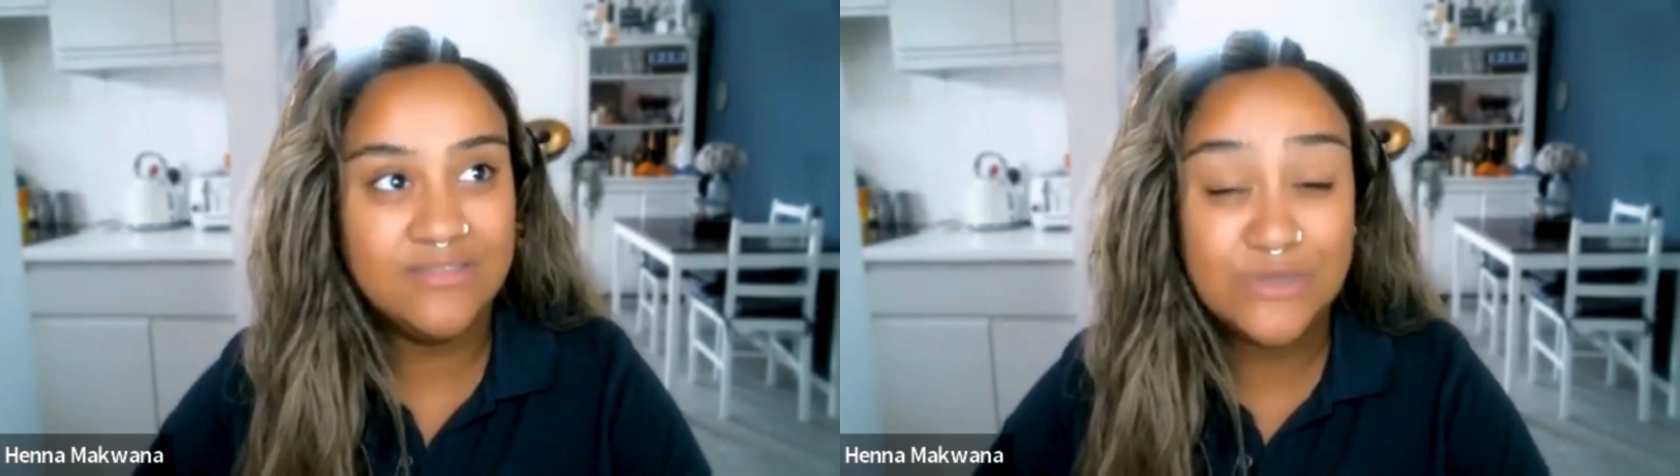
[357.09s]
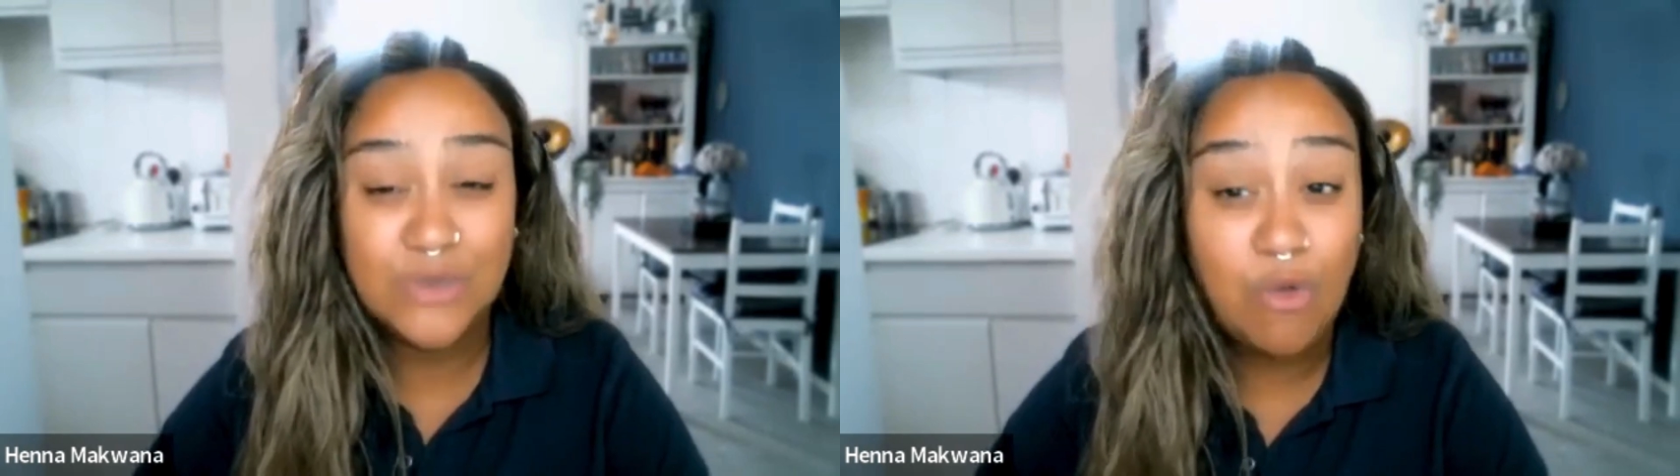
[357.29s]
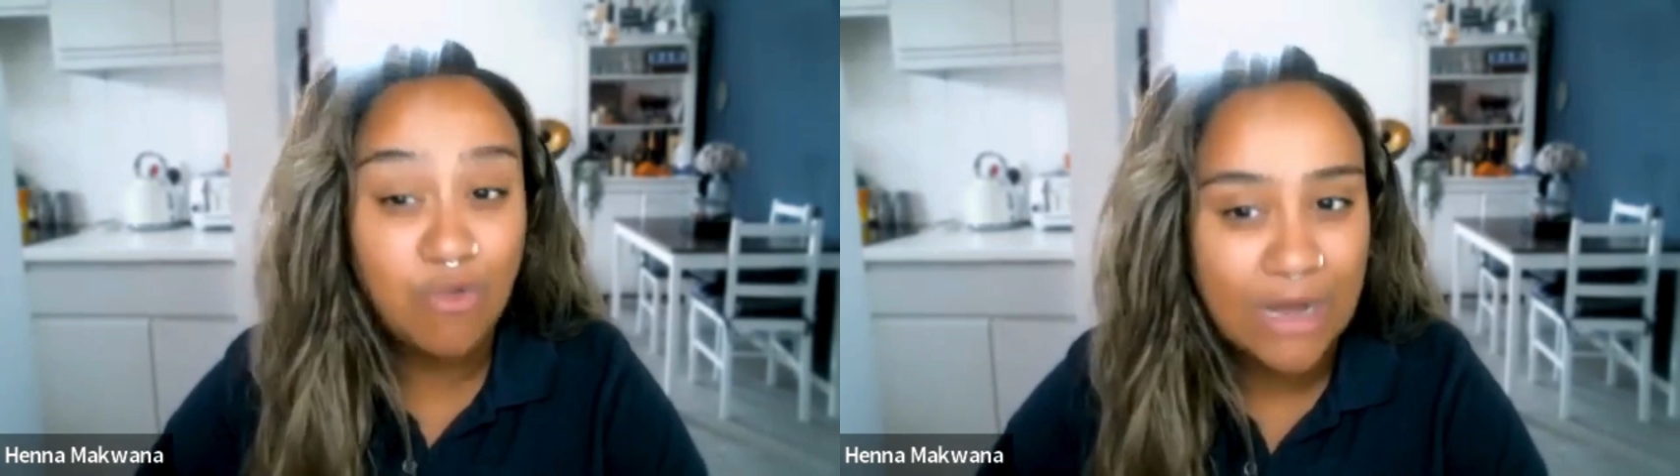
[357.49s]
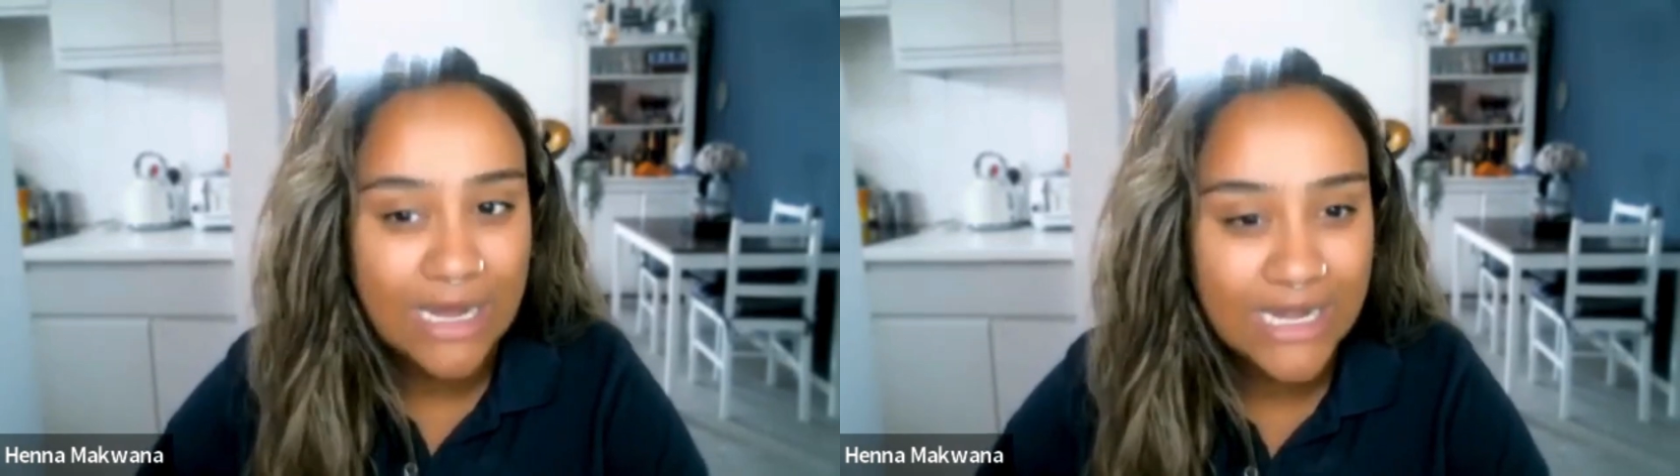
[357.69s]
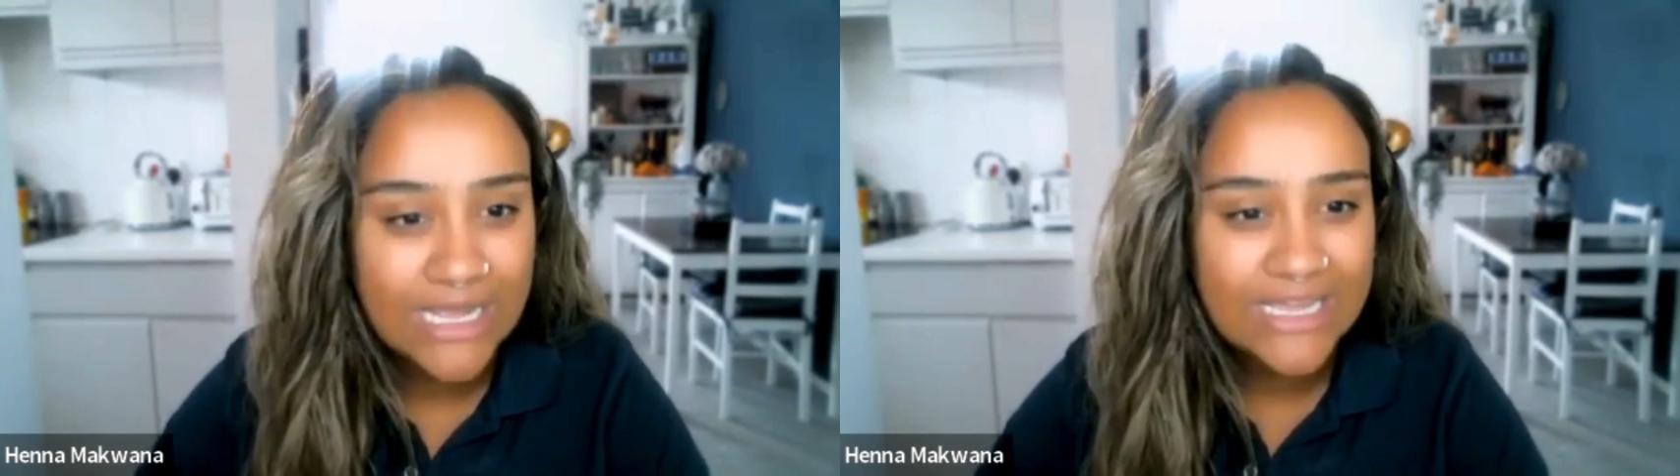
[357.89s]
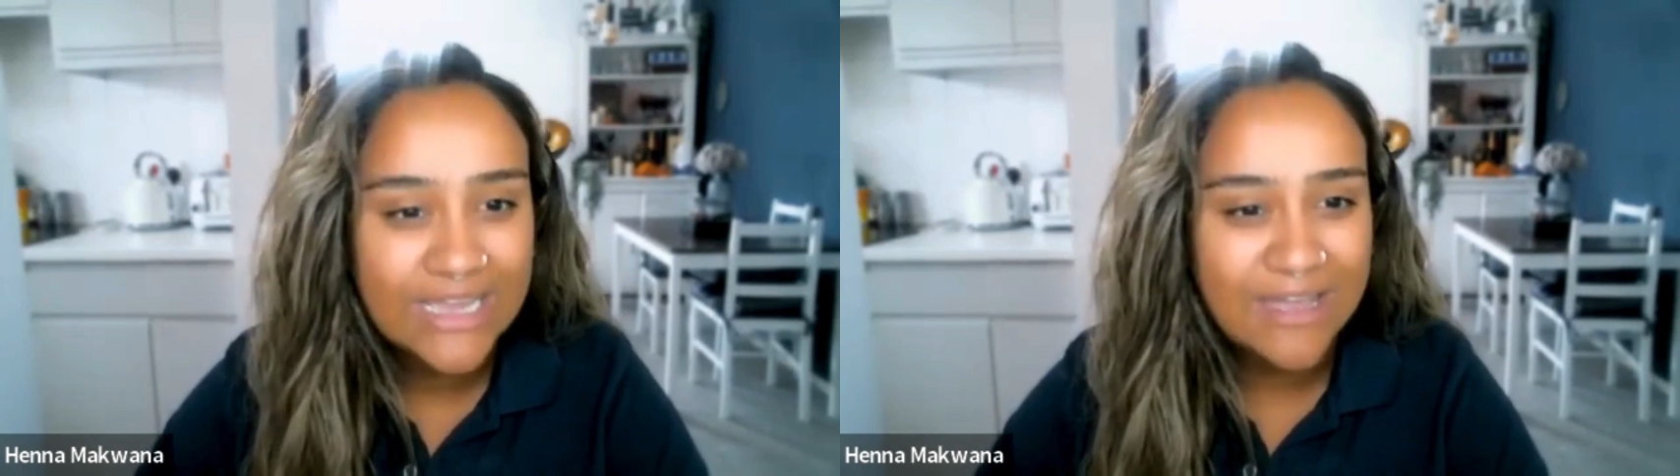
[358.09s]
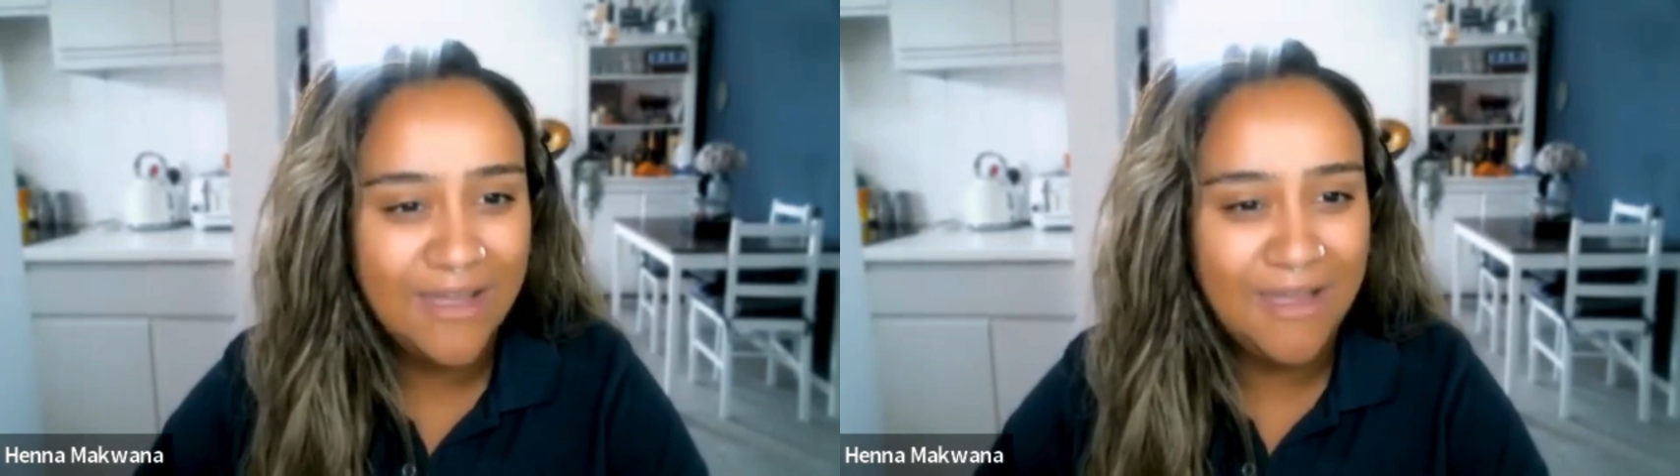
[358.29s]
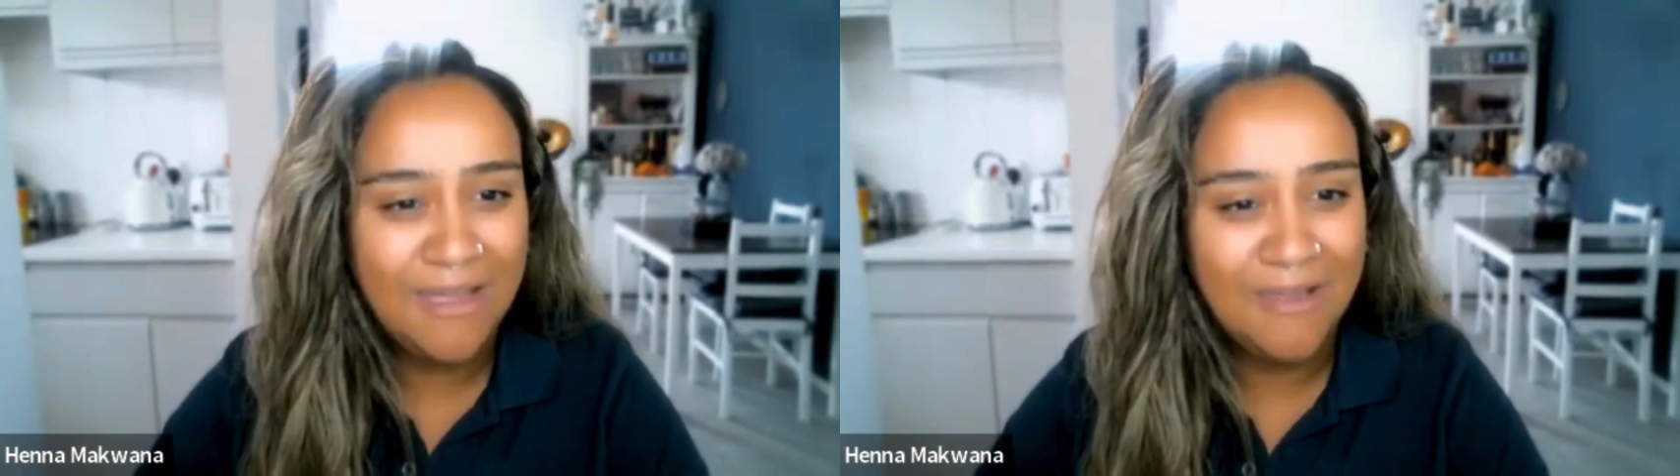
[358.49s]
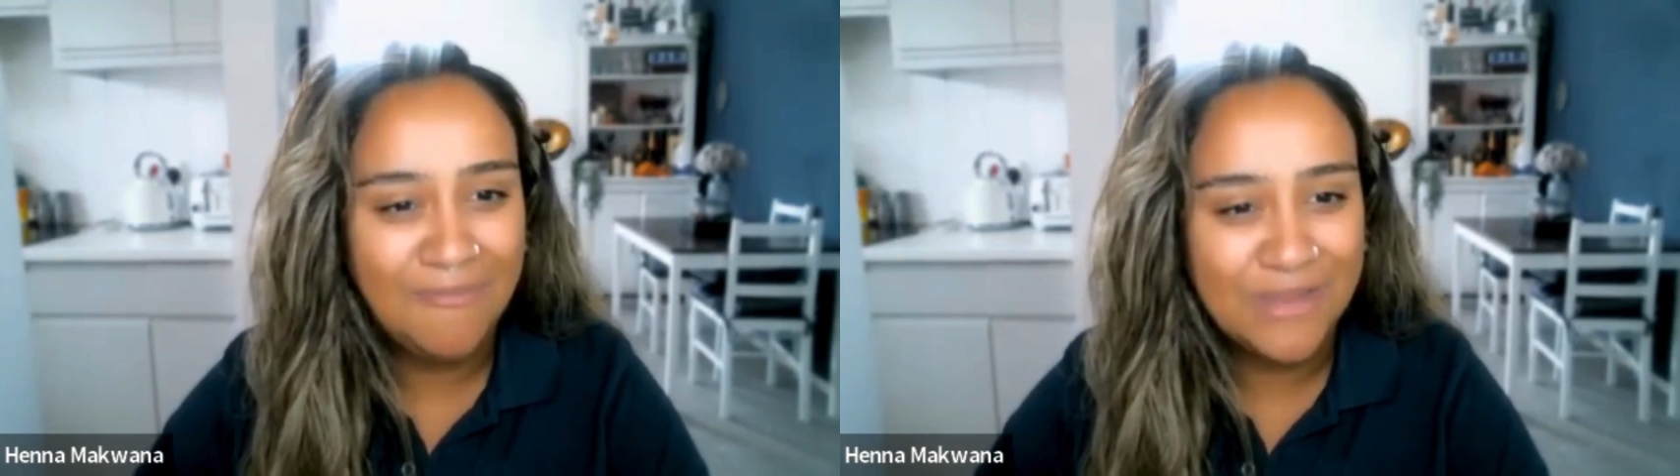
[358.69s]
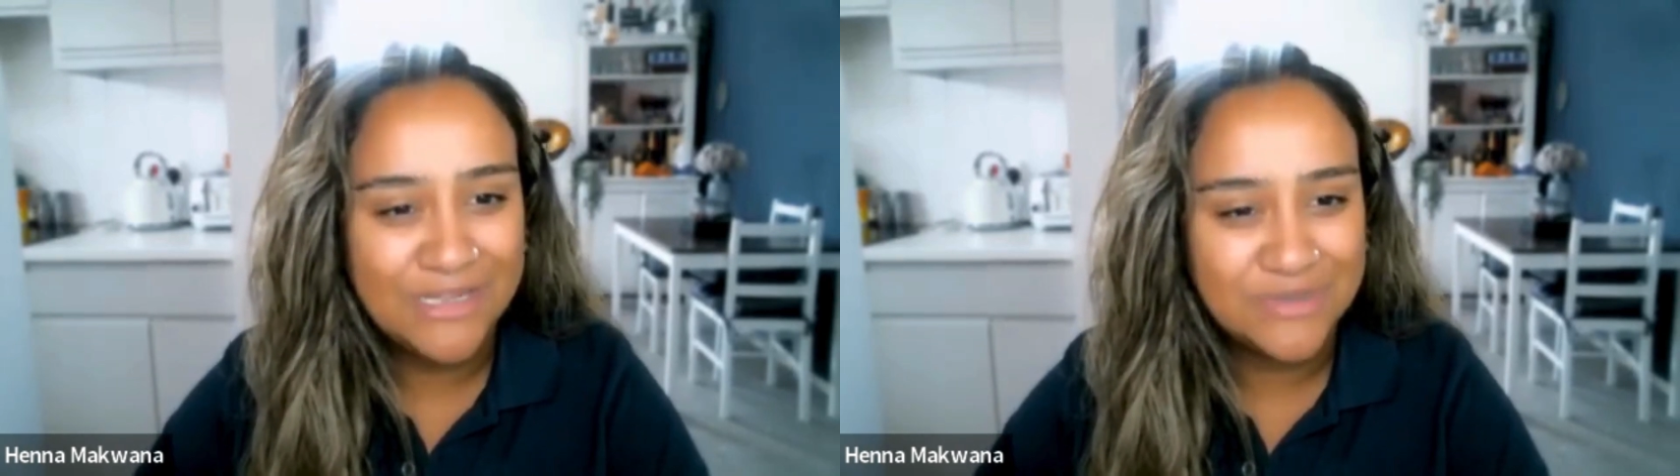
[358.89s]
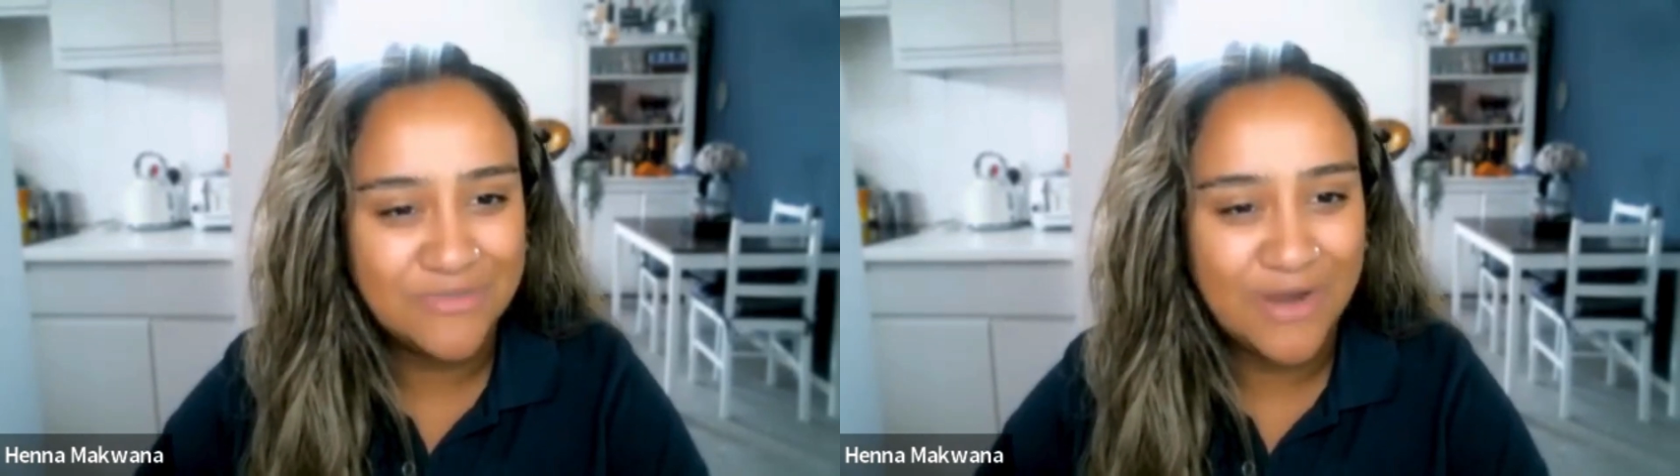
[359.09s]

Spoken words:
It's not really. It's